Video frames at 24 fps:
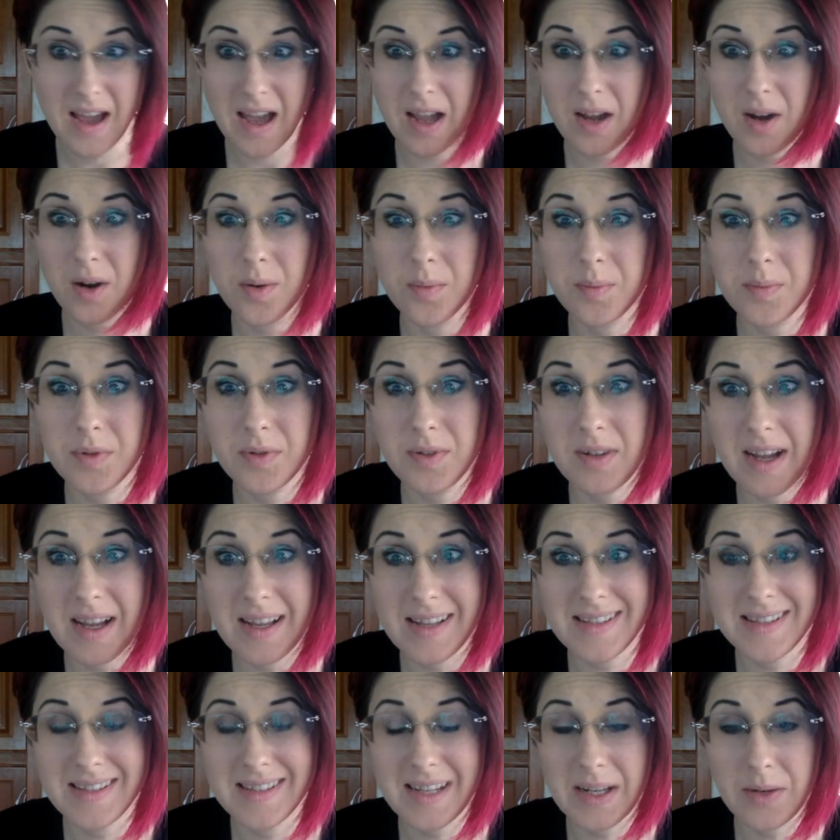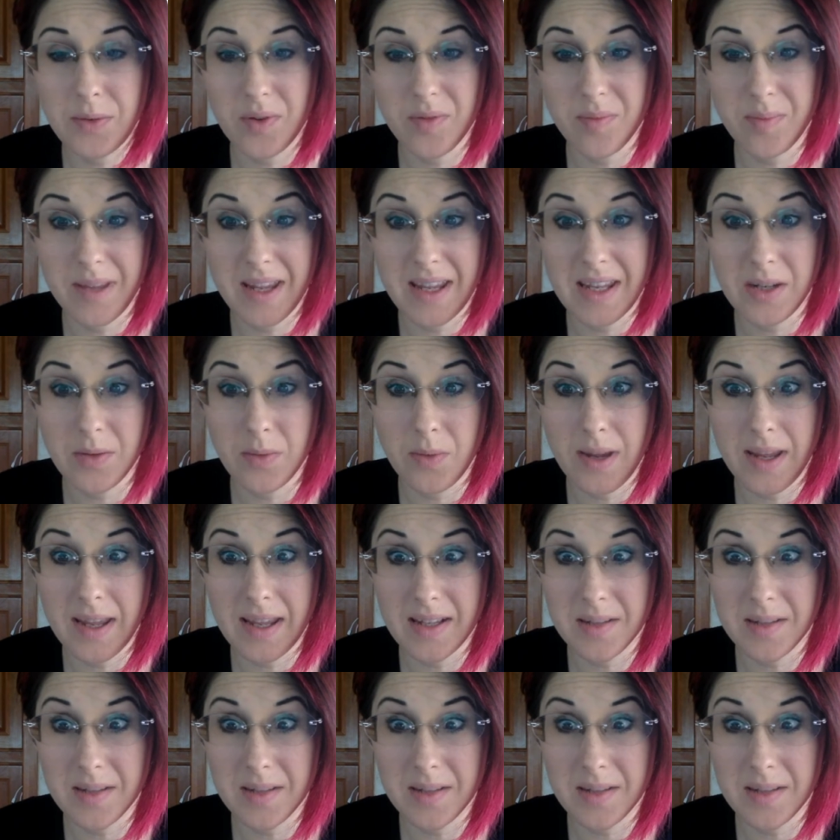I hope you guys stick with me anyway.